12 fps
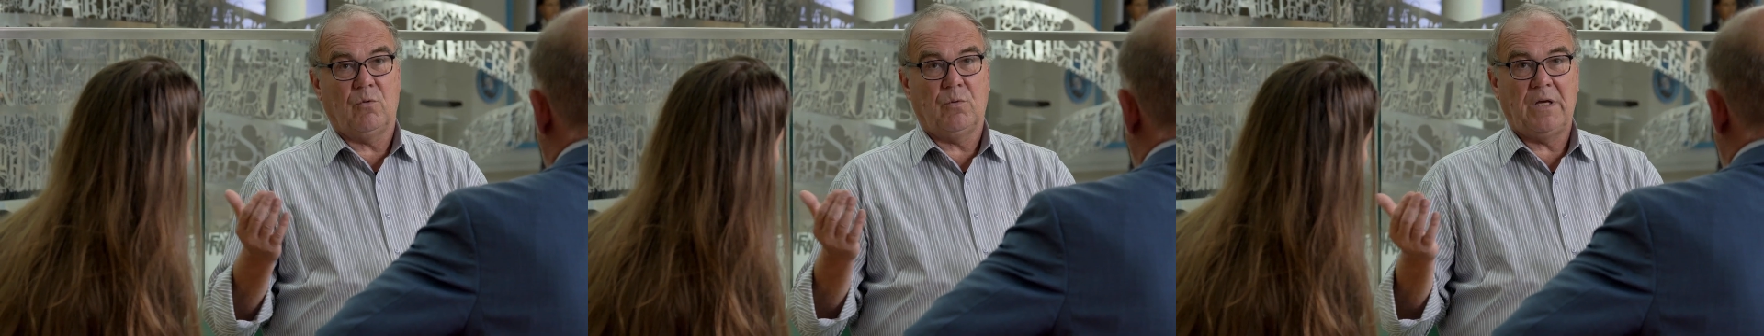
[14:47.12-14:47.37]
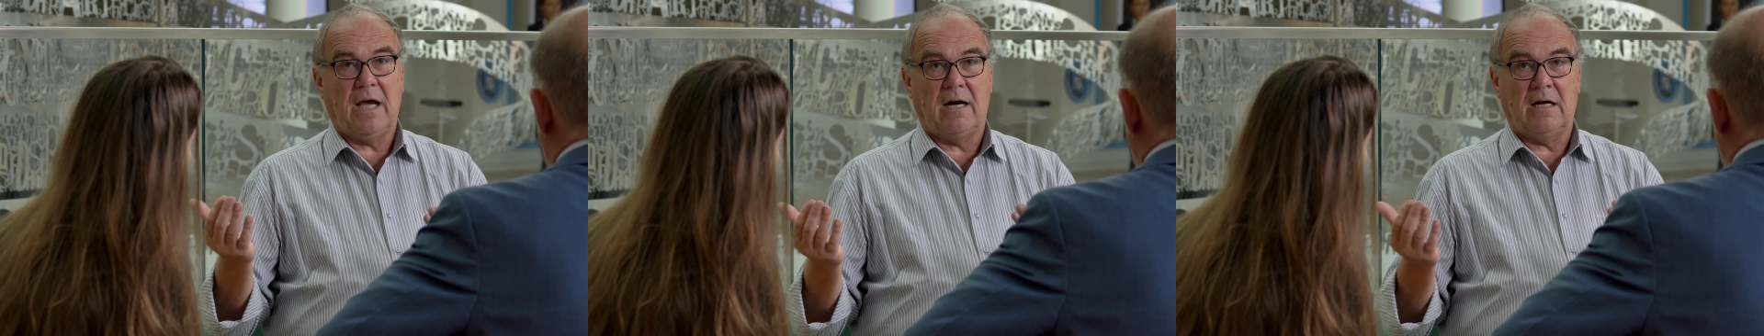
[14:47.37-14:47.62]

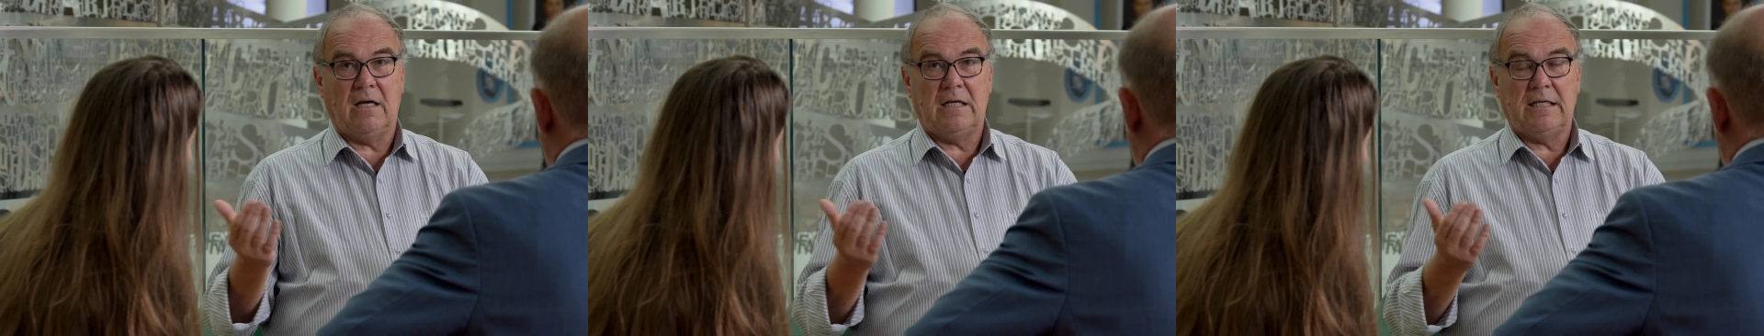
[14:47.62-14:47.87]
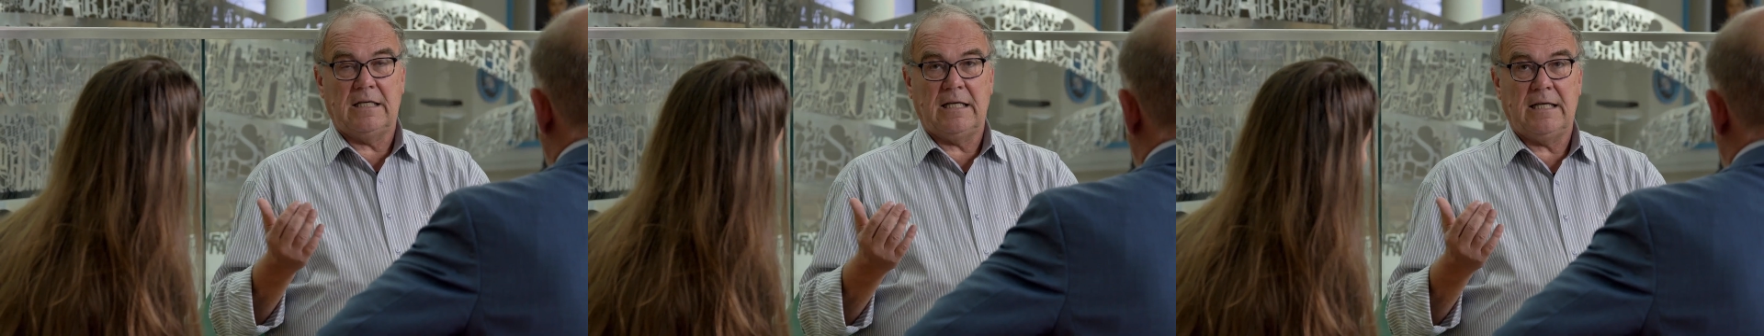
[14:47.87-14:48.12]
we are
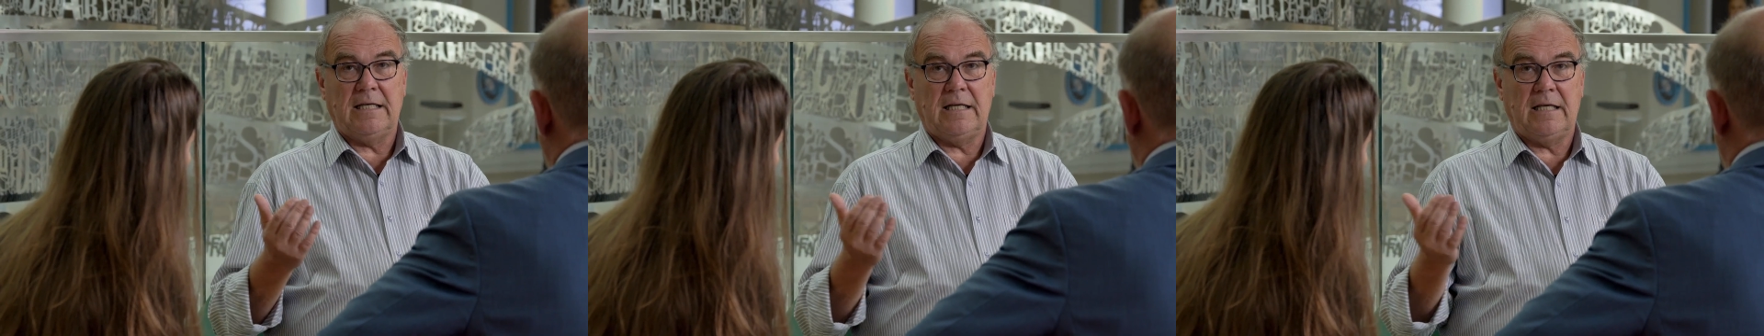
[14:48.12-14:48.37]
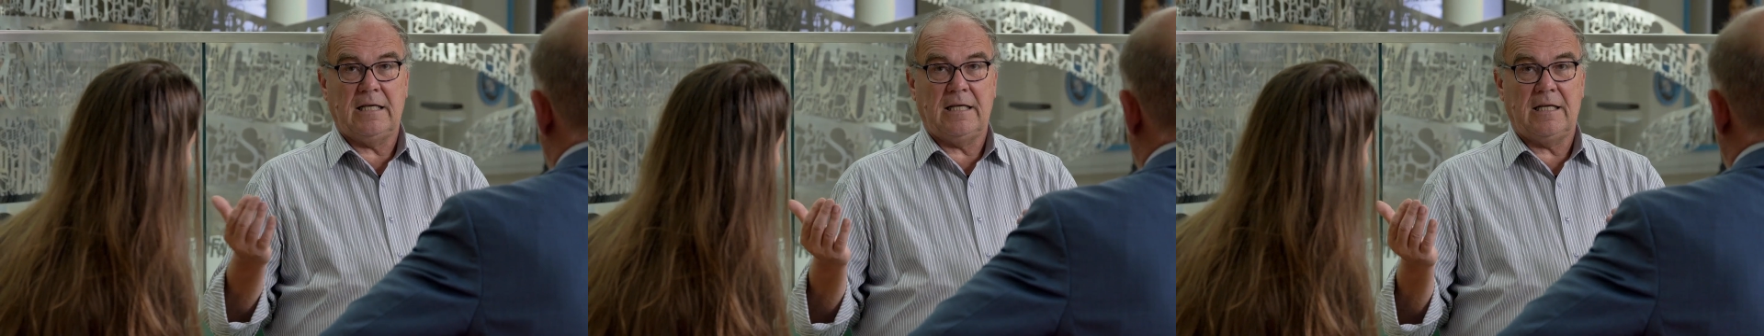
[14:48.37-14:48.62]

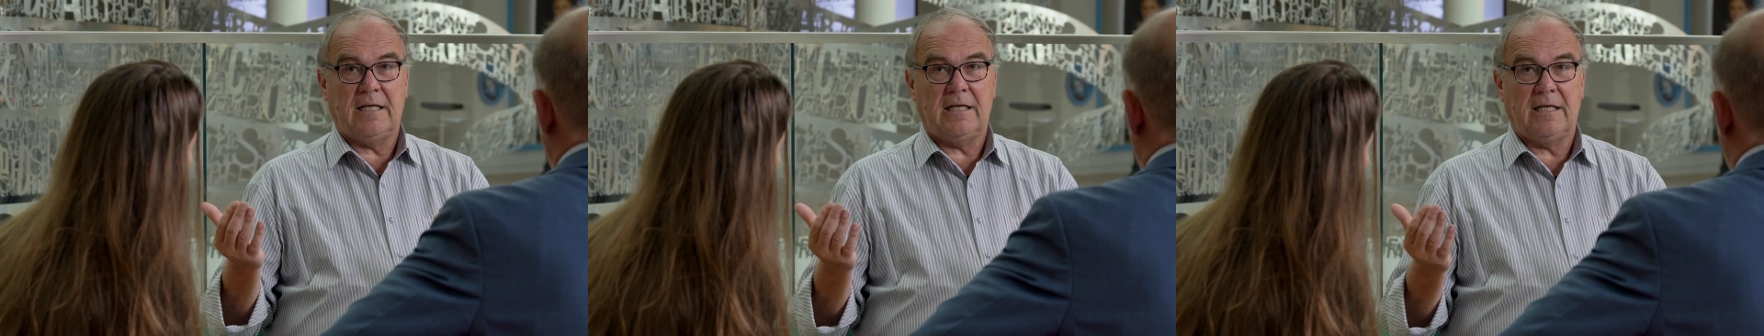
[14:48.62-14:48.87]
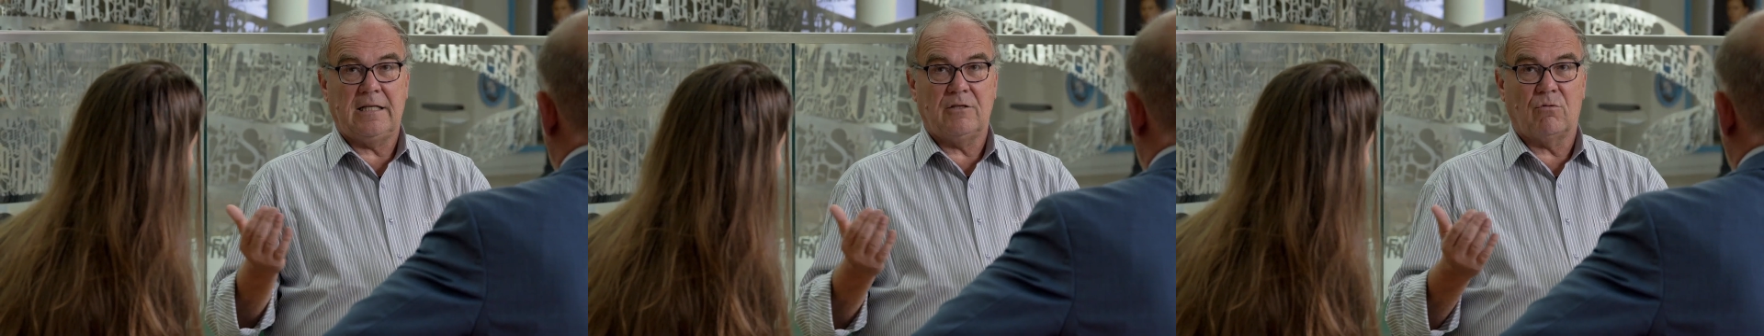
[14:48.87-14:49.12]

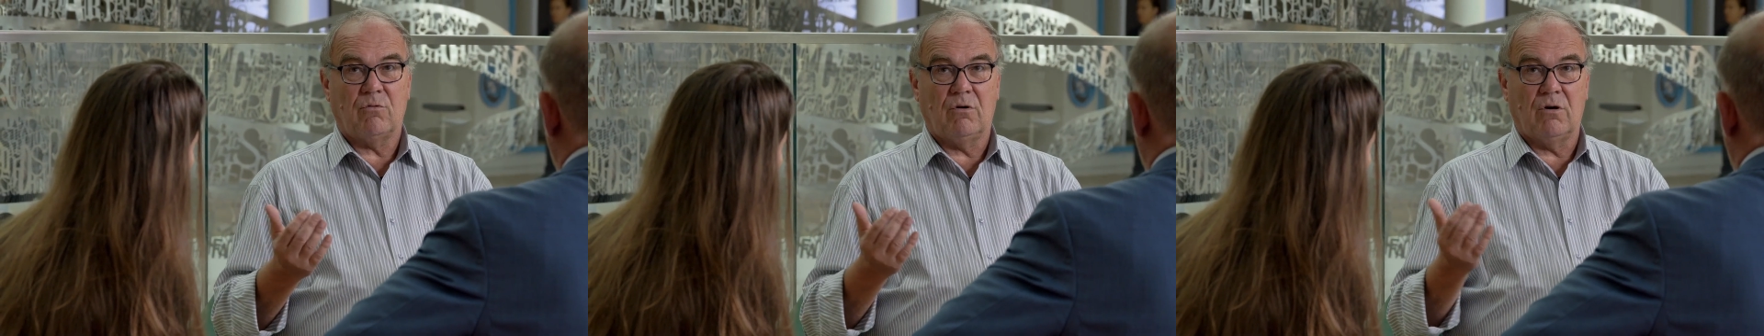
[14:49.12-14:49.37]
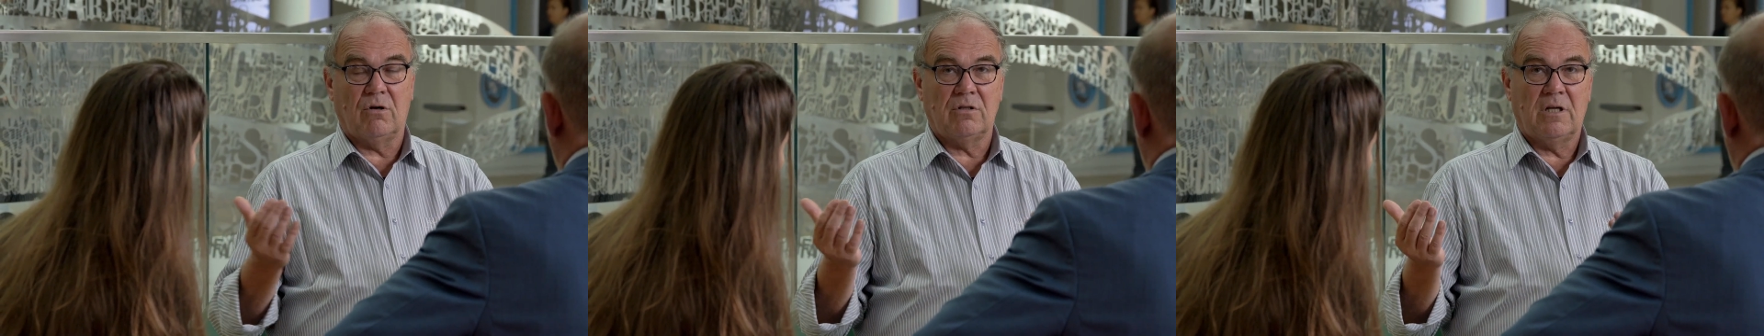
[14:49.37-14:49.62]
in a
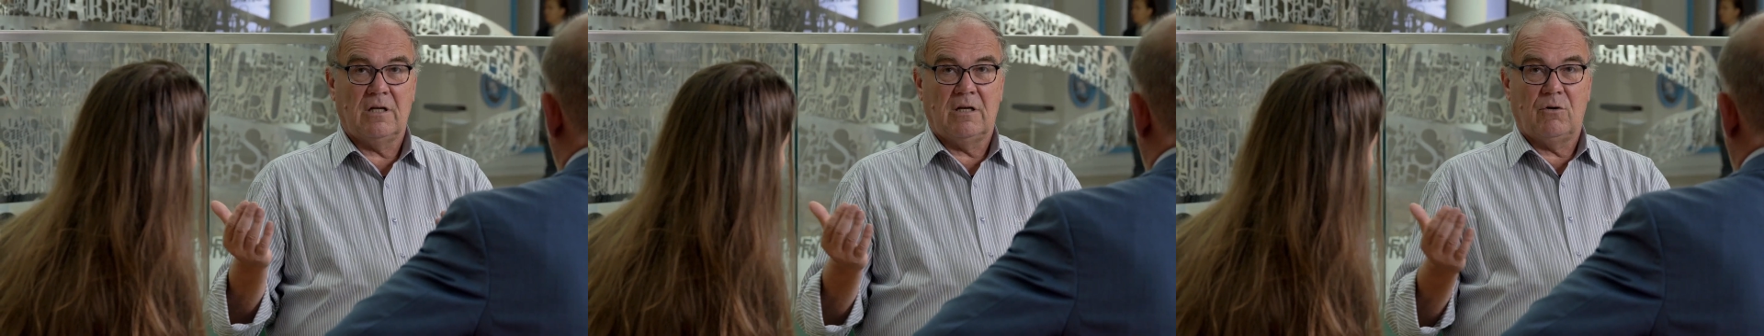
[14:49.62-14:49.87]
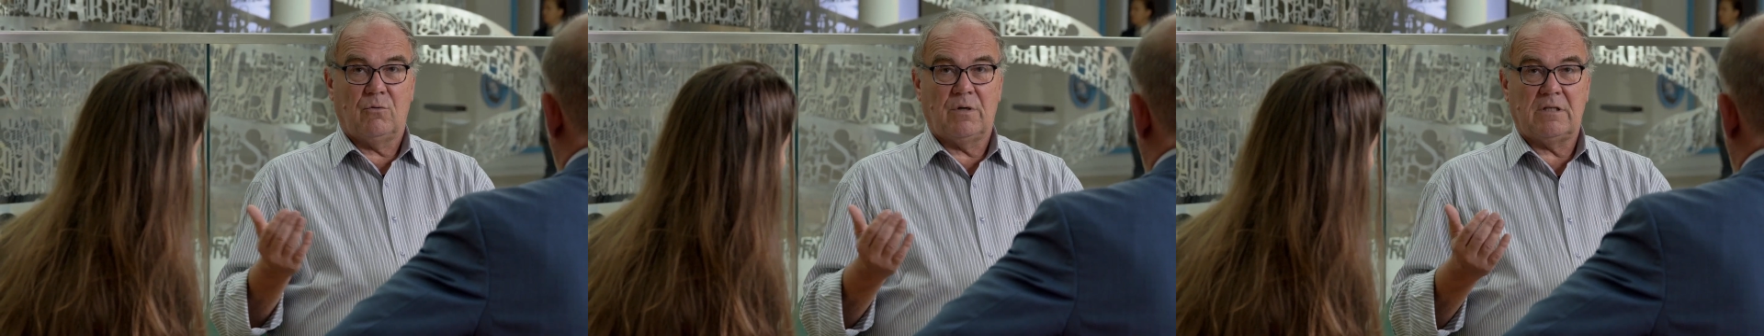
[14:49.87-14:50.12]
world
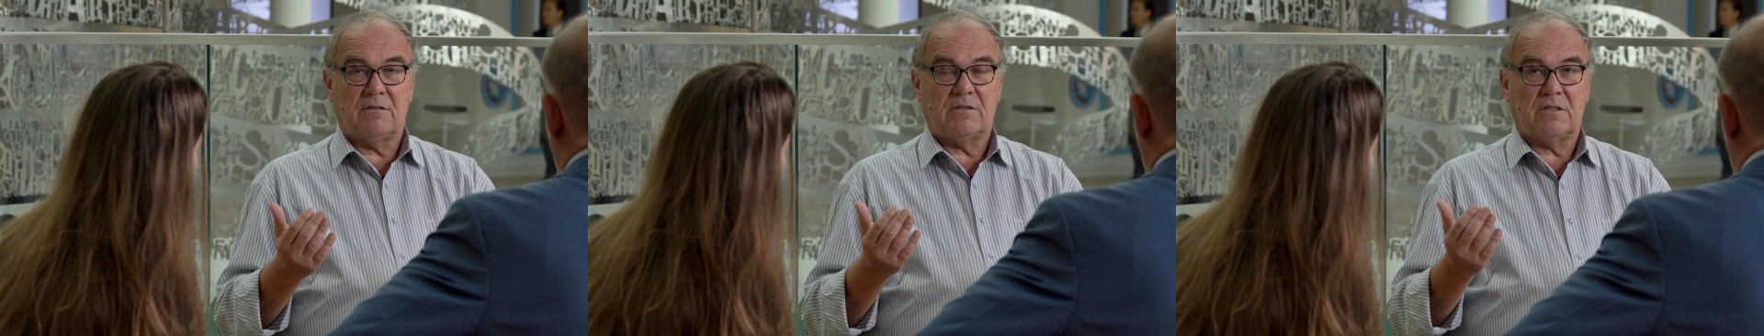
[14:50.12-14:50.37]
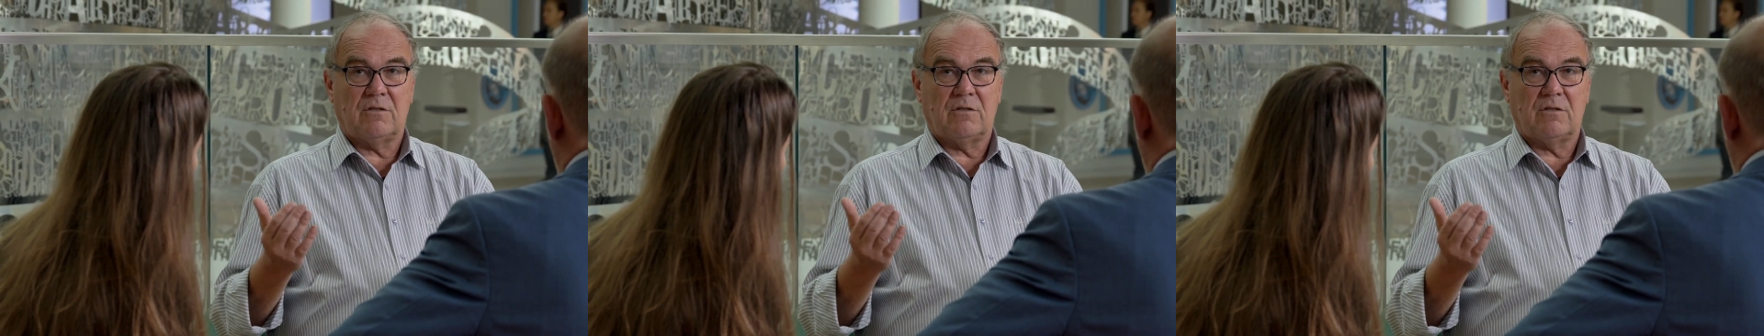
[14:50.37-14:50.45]
which